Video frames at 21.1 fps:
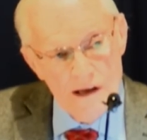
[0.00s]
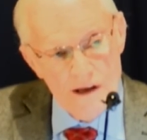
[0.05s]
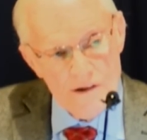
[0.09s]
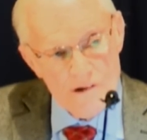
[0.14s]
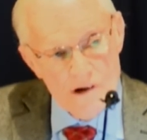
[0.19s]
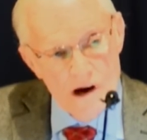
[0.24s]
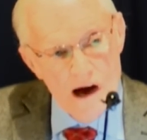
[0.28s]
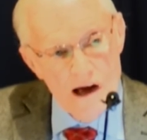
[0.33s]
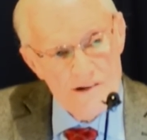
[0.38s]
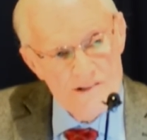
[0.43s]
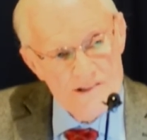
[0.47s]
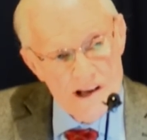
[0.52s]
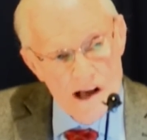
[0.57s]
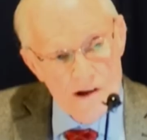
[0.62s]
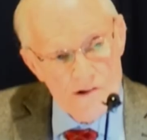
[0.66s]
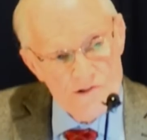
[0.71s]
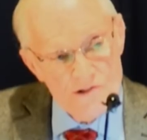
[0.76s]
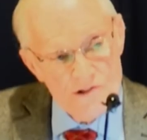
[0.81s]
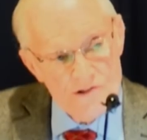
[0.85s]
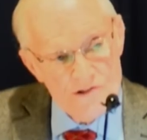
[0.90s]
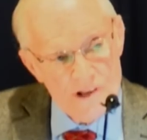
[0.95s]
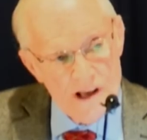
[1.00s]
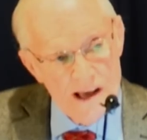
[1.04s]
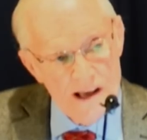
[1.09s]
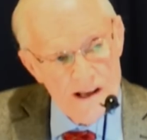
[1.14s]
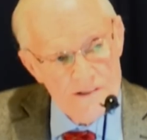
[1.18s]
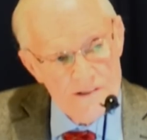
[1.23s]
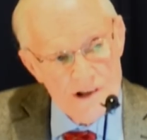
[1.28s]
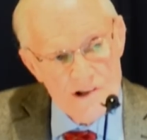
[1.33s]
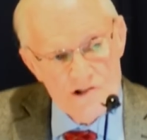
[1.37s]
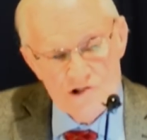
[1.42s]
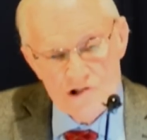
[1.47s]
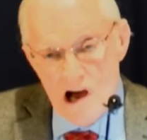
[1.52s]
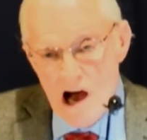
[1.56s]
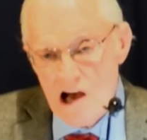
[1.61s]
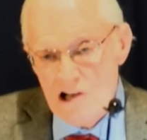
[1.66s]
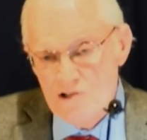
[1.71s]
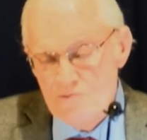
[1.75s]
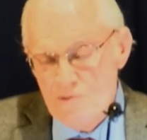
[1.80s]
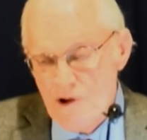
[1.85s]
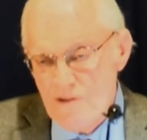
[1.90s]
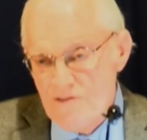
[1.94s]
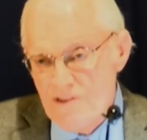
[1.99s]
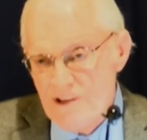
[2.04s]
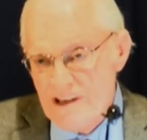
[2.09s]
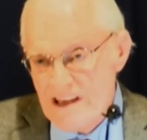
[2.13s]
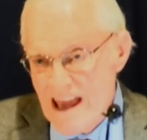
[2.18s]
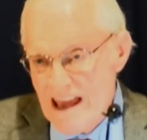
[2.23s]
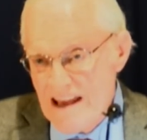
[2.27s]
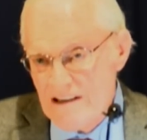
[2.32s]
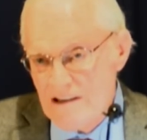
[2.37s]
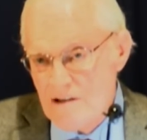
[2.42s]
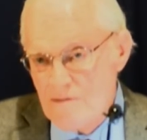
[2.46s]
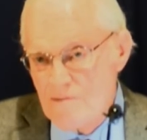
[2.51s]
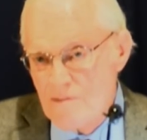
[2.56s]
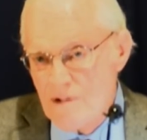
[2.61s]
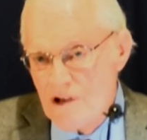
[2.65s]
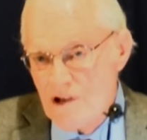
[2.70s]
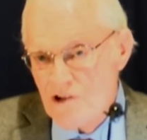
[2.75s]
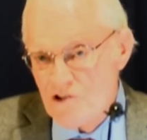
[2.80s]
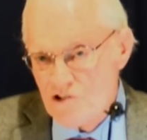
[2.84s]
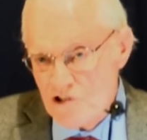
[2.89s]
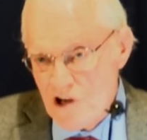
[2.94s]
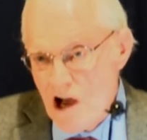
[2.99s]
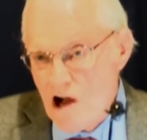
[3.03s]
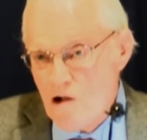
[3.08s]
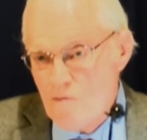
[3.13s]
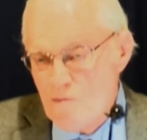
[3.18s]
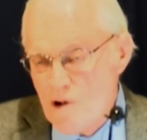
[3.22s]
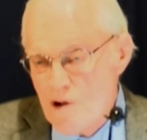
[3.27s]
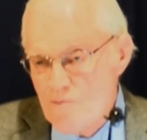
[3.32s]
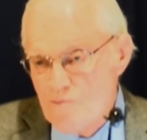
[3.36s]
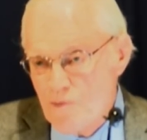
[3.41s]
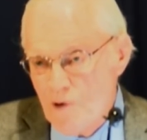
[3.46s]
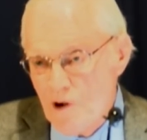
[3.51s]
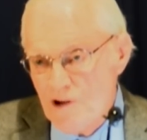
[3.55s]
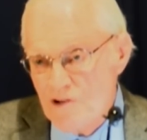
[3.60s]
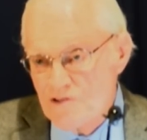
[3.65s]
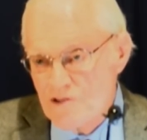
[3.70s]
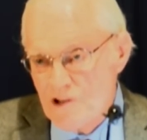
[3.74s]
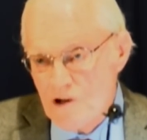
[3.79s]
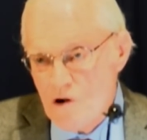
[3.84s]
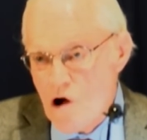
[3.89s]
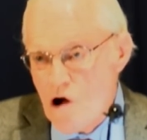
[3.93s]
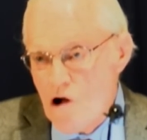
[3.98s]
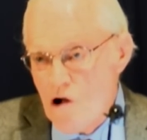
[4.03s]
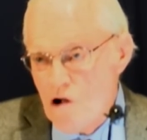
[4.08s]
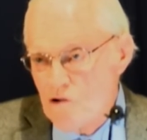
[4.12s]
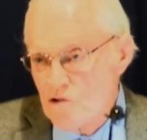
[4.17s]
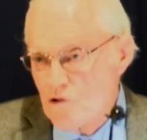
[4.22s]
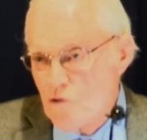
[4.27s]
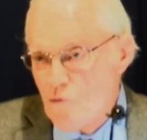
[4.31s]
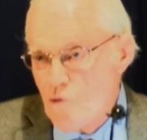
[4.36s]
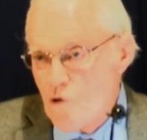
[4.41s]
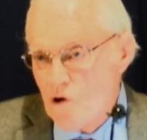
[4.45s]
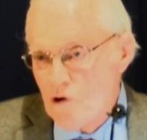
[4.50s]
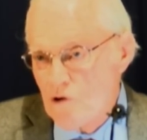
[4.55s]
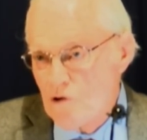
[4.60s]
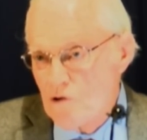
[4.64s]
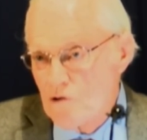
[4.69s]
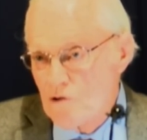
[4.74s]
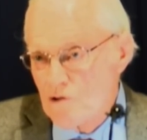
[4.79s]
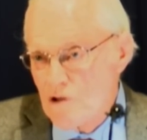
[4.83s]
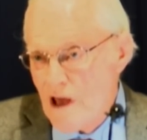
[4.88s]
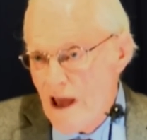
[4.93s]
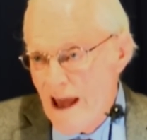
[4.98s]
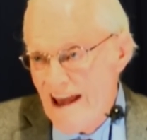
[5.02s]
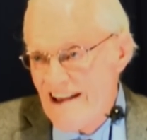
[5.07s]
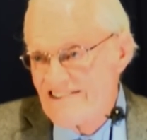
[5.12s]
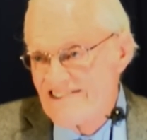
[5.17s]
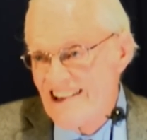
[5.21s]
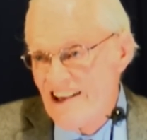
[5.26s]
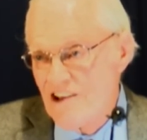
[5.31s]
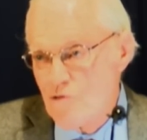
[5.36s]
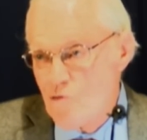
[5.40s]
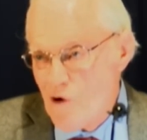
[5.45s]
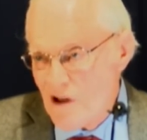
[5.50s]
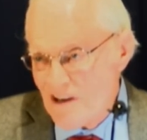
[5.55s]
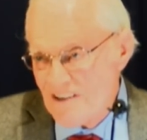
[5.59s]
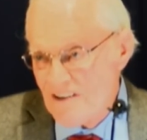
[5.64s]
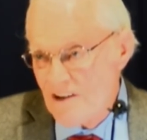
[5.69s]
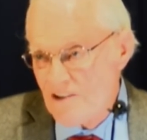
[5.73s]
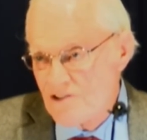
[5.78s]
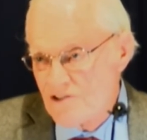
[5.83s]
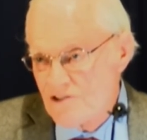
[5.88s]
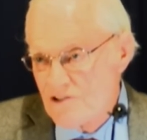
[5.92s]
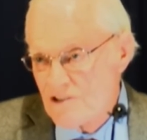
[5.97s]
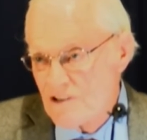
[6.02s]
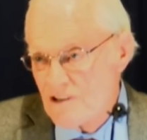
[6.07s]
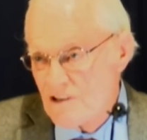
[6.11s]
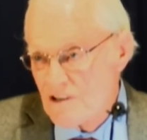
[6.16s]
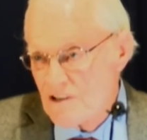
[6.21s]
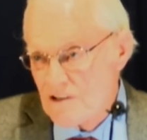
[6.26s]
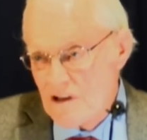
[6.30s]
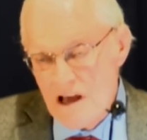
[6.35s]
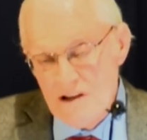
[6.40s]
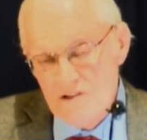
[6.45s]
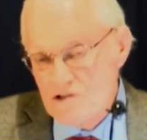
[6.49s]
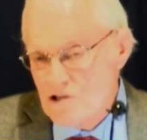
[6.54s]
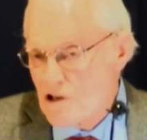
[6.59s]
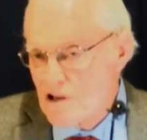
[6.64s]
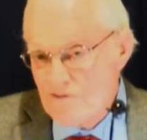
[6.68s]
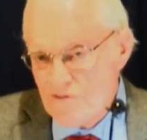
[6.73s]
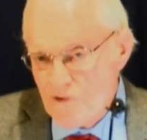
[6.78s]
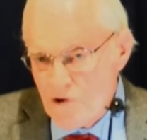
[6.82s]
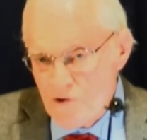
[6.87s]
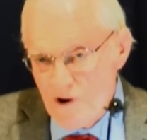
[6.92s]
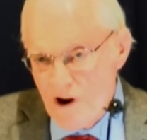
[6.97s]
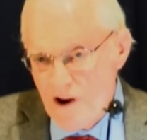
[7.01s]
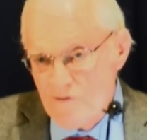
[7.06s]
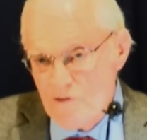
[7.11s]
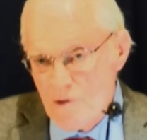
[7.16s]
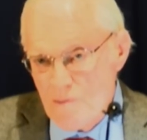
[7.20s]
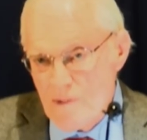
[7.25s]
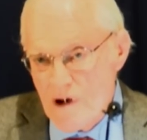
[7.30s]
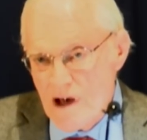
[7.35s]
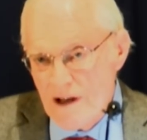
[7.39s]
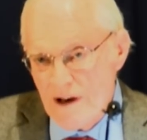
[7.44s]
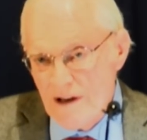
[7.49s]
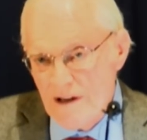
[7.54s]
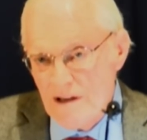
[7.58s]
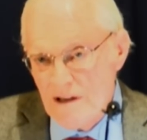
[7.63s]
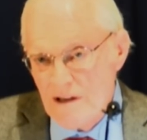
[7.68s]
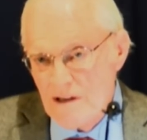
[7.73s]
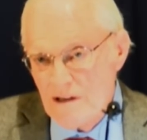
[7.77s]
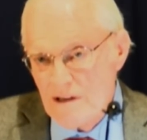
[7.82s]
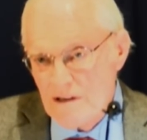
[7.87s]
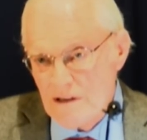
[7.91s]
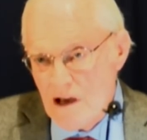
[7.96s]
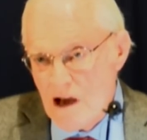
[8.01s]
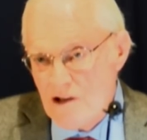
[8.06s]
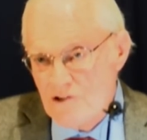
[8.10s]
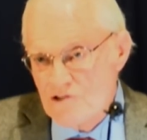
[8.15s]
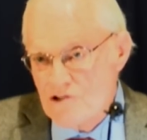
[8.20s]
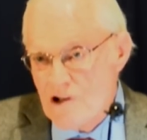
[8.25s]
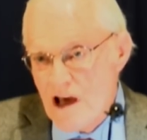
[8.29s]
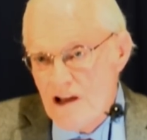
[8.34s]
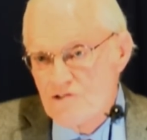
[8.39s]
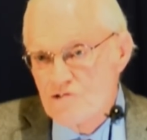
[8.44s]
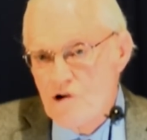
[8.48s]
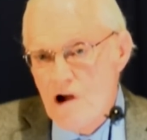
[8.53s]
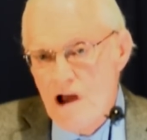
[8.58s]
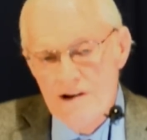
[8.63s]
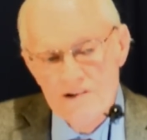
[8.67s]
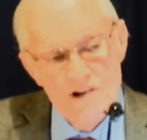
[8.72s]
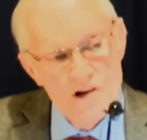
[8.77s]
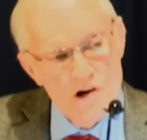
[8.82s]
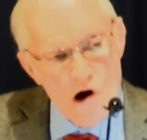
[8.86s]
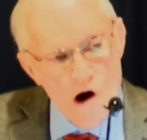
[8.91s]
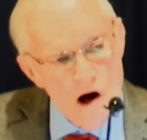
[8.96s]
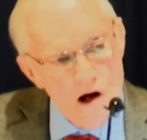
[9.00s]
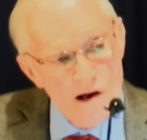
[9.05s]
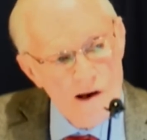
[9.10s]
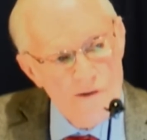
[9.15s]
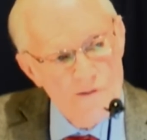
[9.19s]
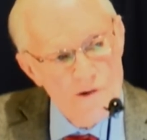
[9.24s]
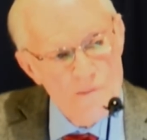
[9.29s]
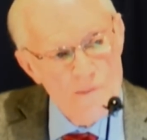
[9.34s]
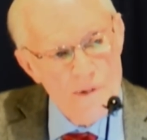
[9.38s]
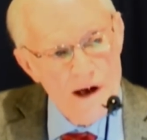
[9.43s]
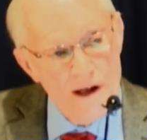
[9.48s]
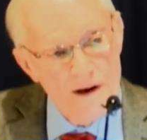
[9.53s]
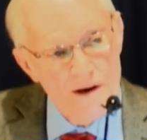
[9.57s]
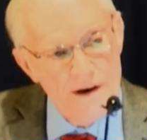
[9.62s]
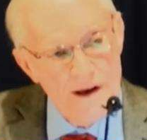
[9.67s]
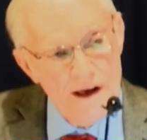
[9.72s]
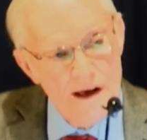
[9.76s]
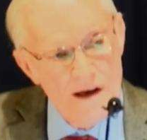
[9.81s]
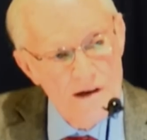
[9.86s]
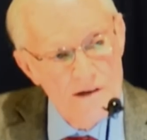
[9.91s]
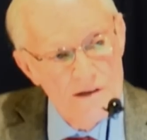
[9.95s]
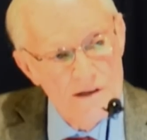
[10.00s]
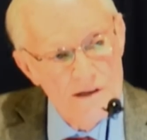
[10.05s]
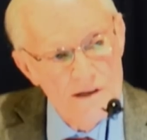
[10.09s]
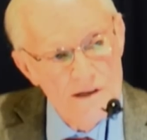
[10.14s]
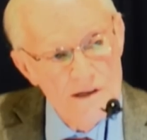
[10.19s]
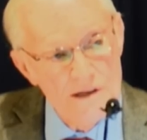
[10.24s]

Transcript: And God tells us that this gospel of the kingdom shall be preached in all the world as a witness, not to convert everybody. God's not trying to call everybody now,